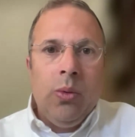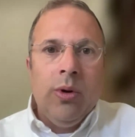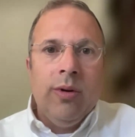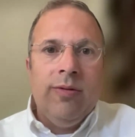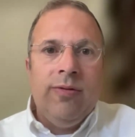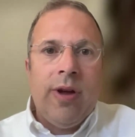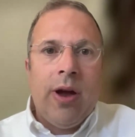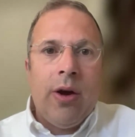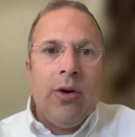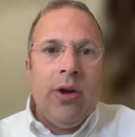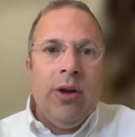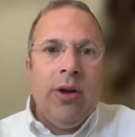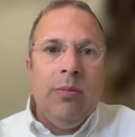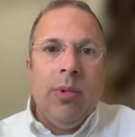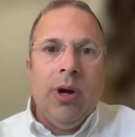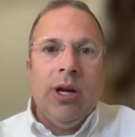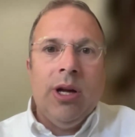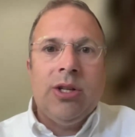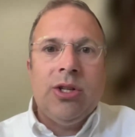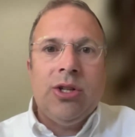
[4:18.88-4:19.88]
We're very
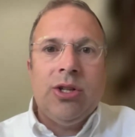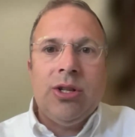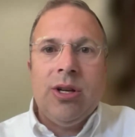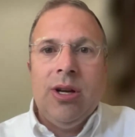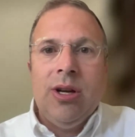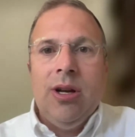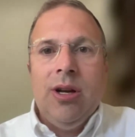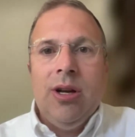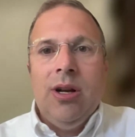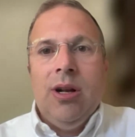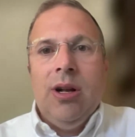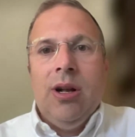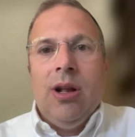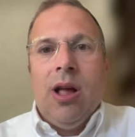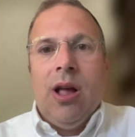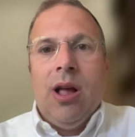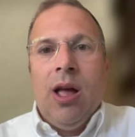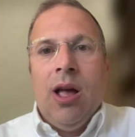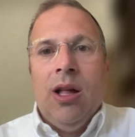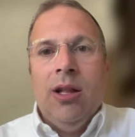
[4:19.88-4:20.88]
much
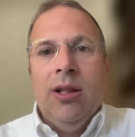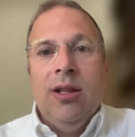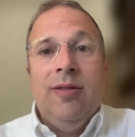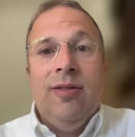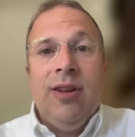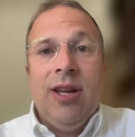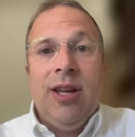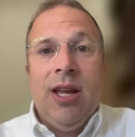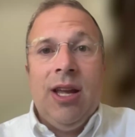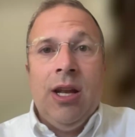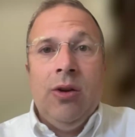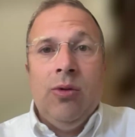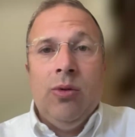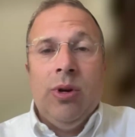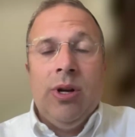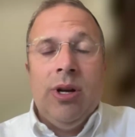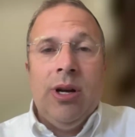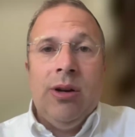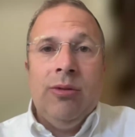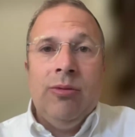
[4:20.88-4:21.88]
living in
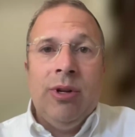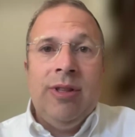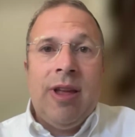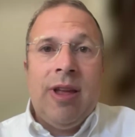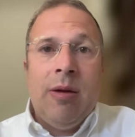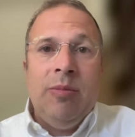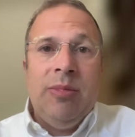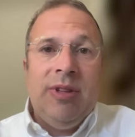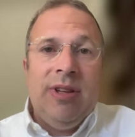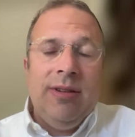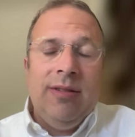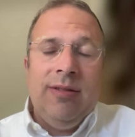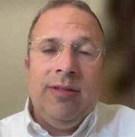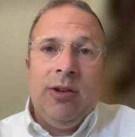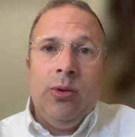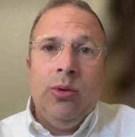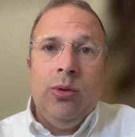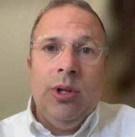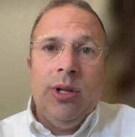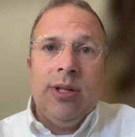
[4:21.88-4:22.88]

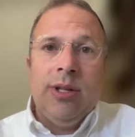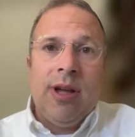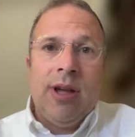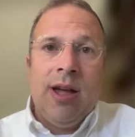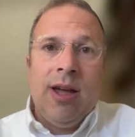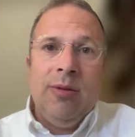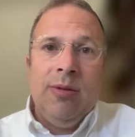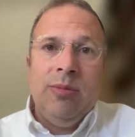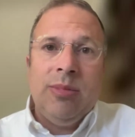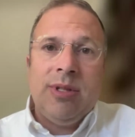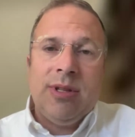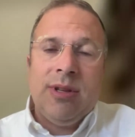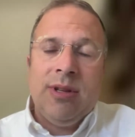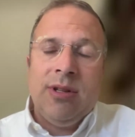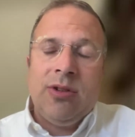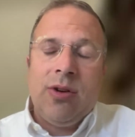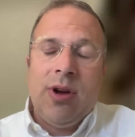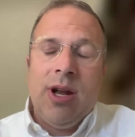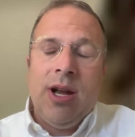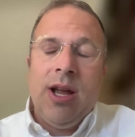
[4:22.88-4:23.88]
redemptive Geula times
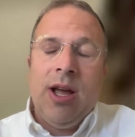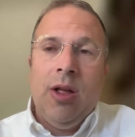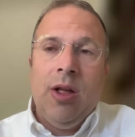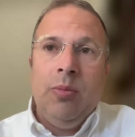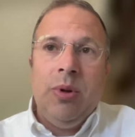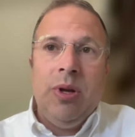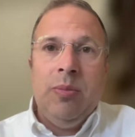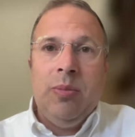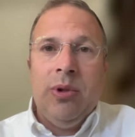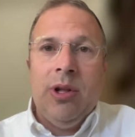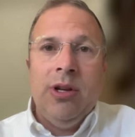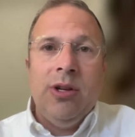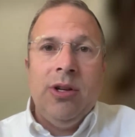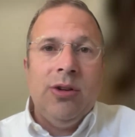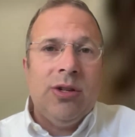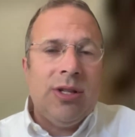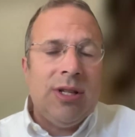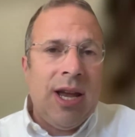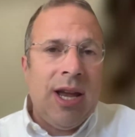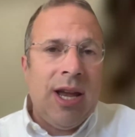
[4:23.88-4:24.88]
and trying to help people
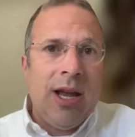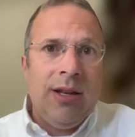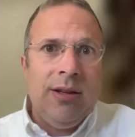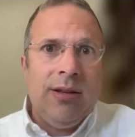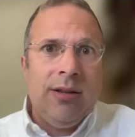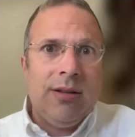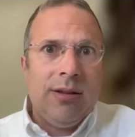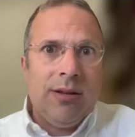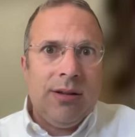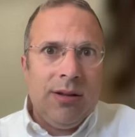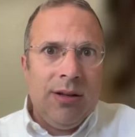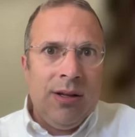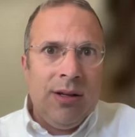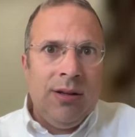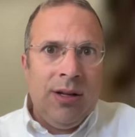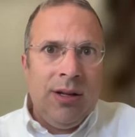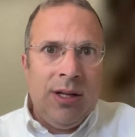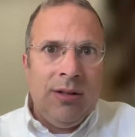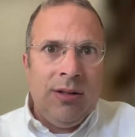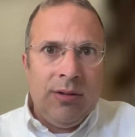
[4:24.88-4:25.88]
understand
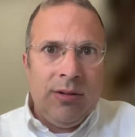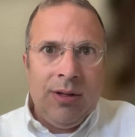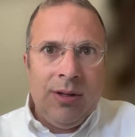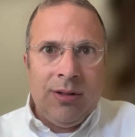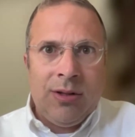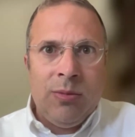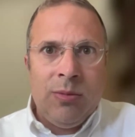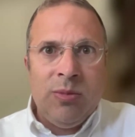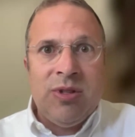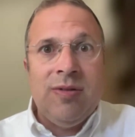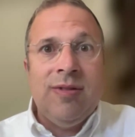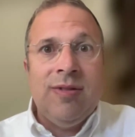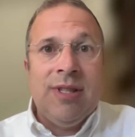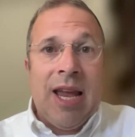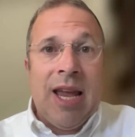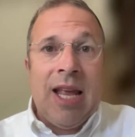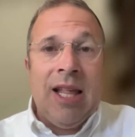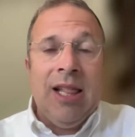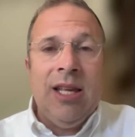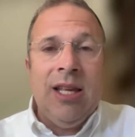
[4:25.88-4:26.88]
in terms of
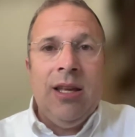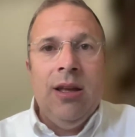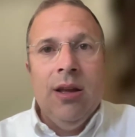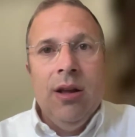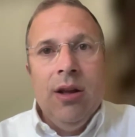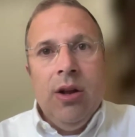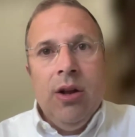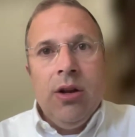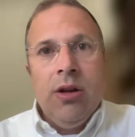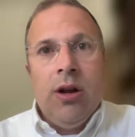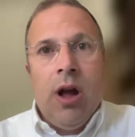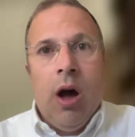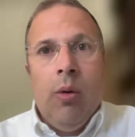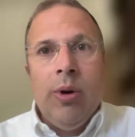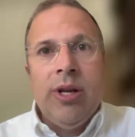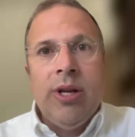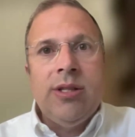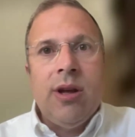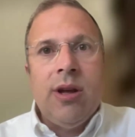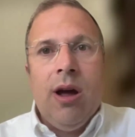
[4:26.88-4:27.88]
daily
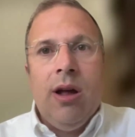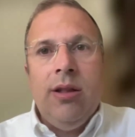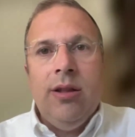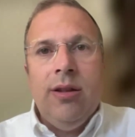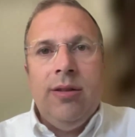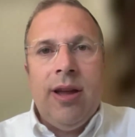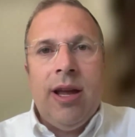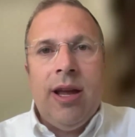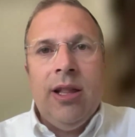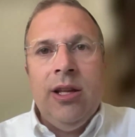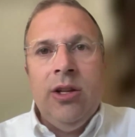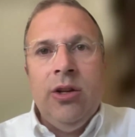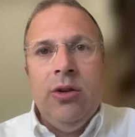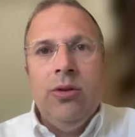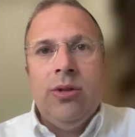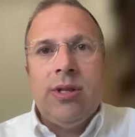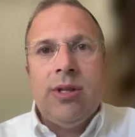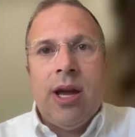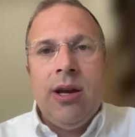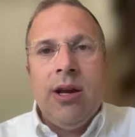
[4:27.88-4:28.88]
goings on, the daily
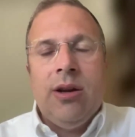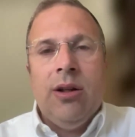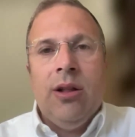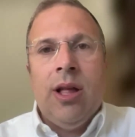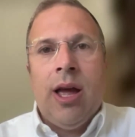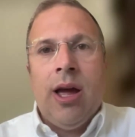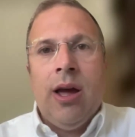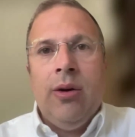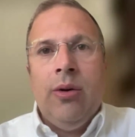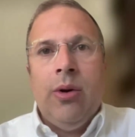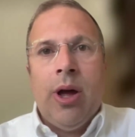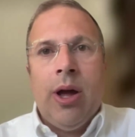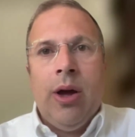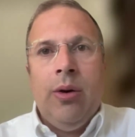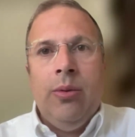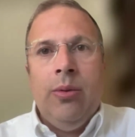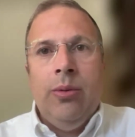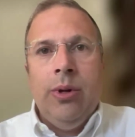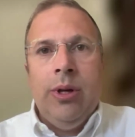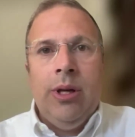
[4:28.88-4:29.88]
news cycle,
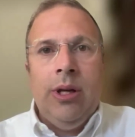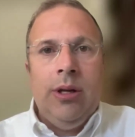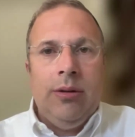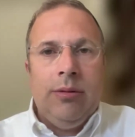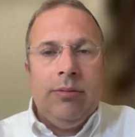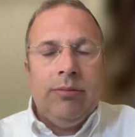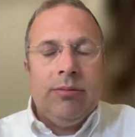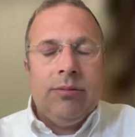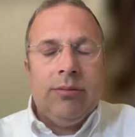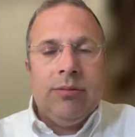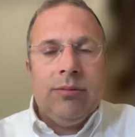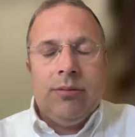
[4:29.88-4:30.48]
how we